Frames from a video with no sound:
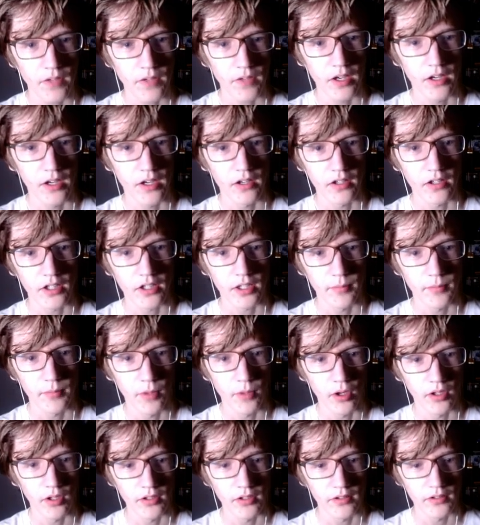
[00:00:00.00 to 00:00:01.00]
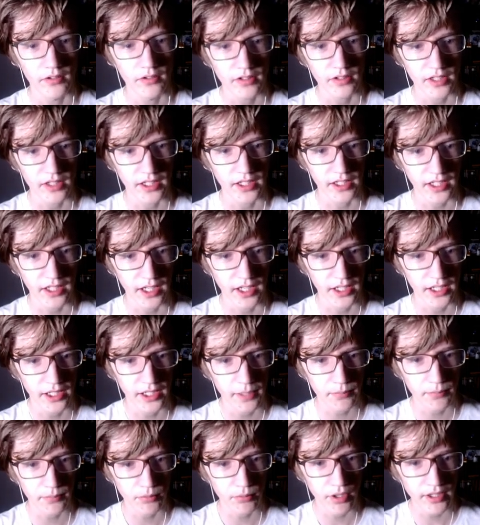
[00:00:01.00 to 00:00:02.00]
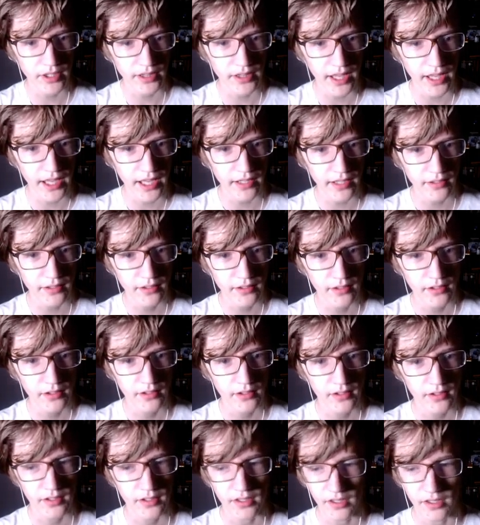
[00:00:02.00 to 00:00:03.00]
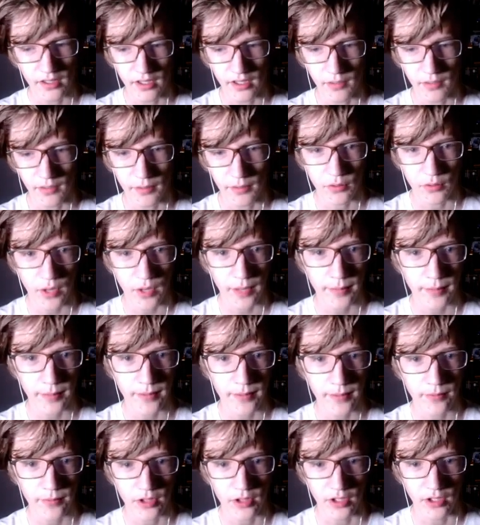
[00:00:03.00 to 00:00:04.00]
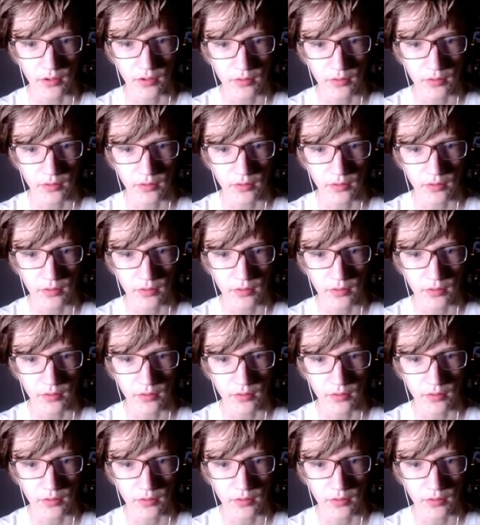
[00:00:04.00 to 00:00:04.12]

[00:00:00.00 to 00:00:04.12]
Oh, come on. Can I, can I not break that? Oh, I want to grab everything.